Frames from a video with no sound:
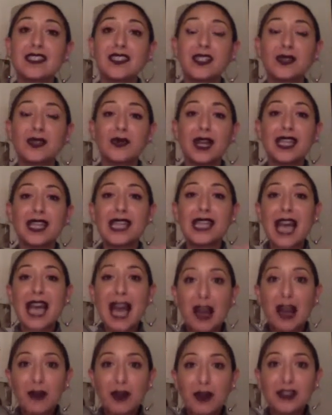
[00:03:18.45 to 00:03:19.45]
to
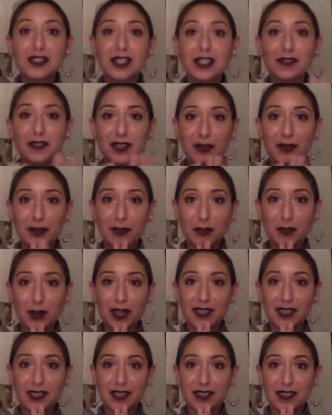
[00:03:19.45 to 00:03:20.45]
allow ourselves to be
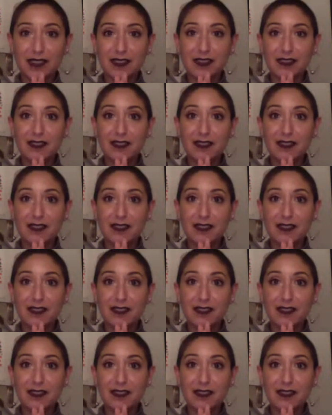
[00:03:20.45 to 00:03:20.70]
present,